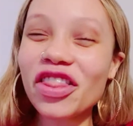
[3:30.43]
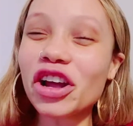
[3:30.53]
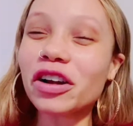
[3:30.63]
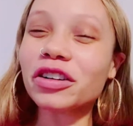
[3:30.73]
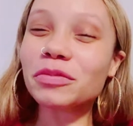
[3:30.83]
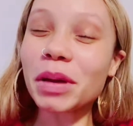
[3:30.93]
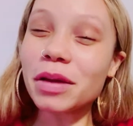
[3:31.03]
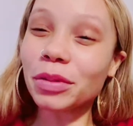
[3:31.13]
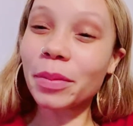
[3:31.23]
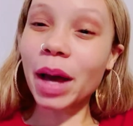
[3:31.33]
there are
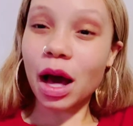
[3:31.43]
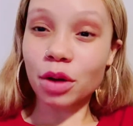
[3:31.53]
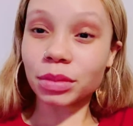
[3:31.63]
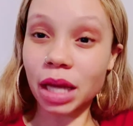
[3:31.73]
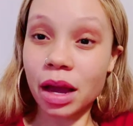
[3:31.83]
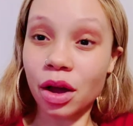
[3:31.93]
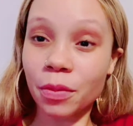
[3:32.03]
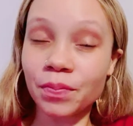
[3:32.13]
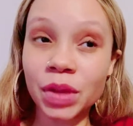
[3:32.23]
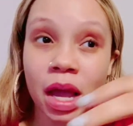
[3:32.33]
people in my
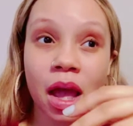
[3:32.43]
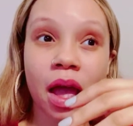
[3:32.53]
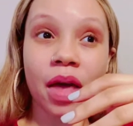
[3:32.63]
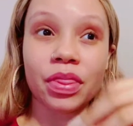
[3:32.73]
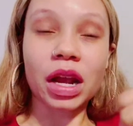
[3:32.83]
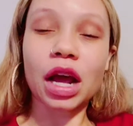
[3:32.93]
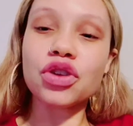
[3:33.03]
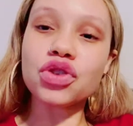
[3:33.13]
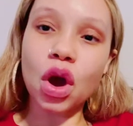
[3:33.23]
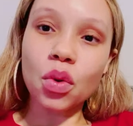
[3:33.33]
hometown that I
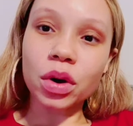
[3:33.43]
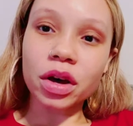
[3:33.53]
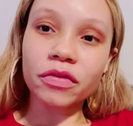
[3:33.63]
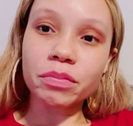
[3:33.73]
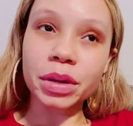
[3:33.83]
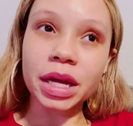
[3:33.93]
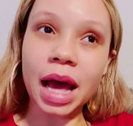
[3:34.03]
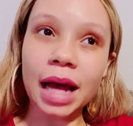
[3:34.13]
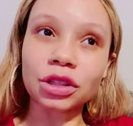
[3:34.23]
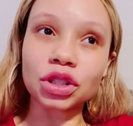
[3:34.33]
know of,
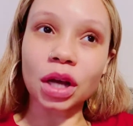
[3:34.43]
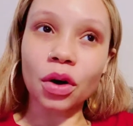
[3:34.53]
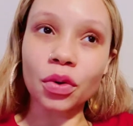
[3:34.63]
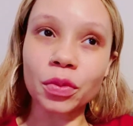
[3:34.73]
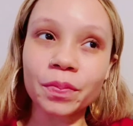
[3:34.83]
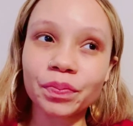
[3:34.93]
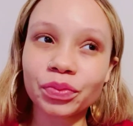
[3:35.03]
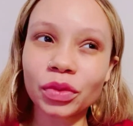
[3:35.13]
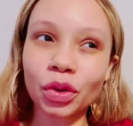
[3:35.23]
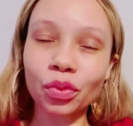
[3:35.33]
but I don't,
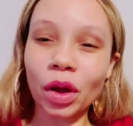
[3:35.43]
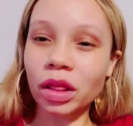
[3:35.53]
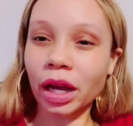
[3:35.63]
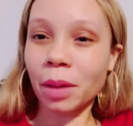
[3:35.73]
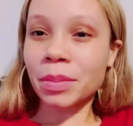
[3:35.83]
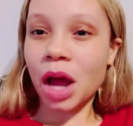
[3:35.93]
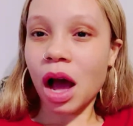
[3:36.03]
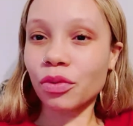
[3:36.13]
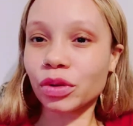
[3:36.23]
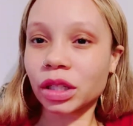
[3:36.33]
like I'm
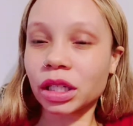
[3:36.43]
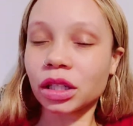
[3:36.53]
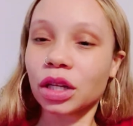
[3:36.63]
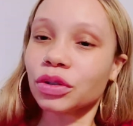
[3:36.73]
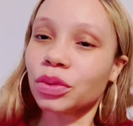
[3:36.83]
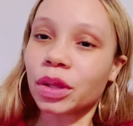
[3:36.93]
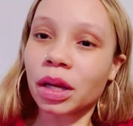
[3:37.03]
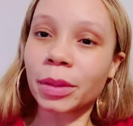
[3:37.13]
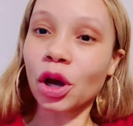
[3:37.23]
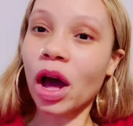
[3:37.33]
not really close with
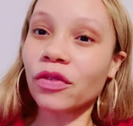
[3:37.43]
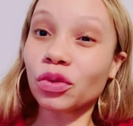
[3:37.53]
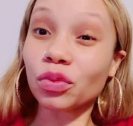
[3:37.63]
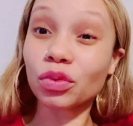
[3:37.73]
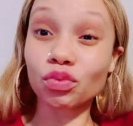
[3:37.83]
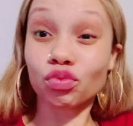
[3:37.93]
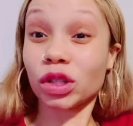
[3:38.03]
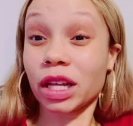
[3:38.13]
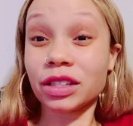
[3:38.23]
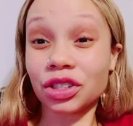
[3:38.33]
them. I don't have a
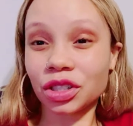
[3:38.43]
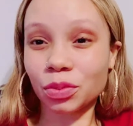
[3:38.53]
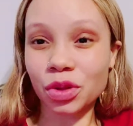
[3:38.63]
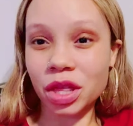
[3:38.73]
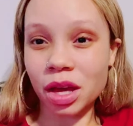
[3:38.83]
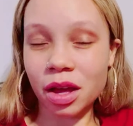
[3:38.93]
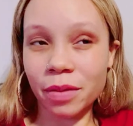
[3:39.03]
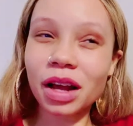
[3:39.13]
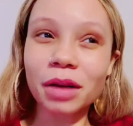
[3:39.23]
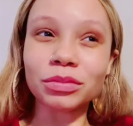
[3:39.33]
relationship with them.
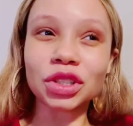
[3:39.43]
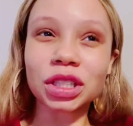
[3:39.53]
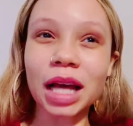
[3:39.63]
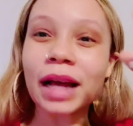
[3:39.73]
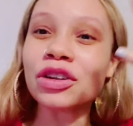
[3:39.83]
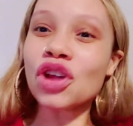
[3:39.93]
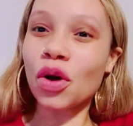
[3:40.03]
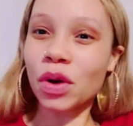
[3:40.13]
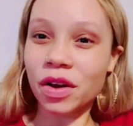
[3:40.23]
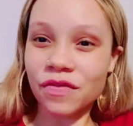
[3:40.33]
I'm just, I
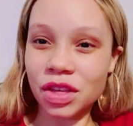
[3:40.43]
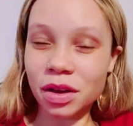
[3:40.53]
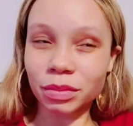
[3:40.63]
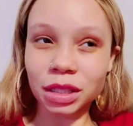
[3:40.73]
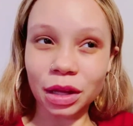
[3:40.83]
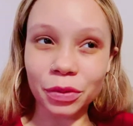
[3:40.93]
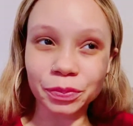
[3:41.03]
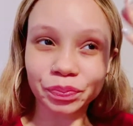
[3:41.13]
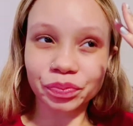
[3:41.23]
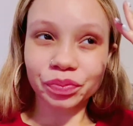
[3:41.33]
know of them.
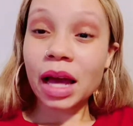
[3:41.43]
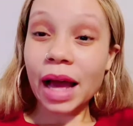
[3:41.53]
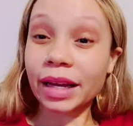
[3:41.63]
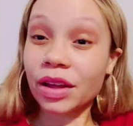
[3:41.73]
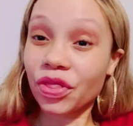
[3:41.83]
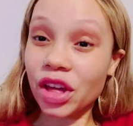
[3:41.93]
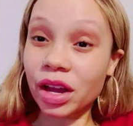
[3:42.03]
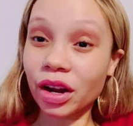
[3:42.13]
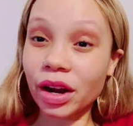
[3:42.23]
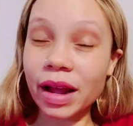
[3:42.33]
So I get
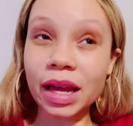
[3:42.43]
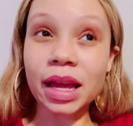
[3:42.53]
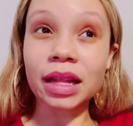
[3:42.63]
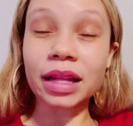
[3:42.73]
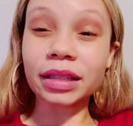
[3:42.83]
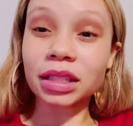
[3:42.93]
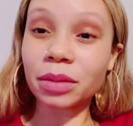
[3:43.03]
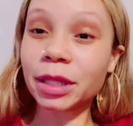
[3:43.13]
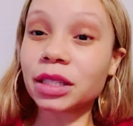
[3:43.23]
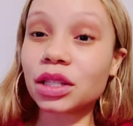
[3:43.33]
there and they tell
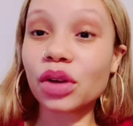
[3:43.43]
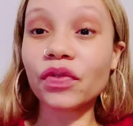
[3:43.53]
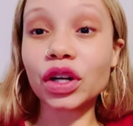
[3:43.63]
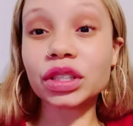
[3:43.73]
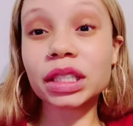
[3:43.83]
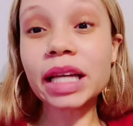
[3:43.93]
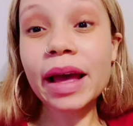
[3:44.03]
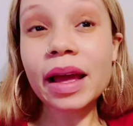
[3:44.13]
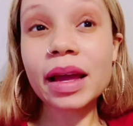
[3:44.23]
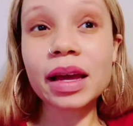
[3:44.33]
me it's their first
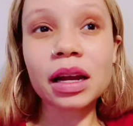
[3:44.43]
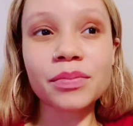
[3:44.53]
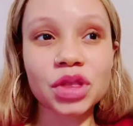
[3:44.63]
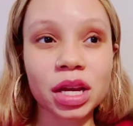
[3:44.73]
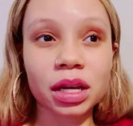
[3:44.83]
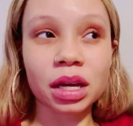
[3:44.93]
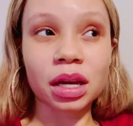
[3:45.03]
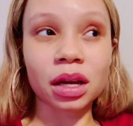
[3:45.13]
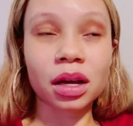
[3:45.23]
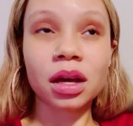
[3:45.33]
day and I'm
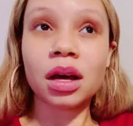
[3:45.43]
thinking,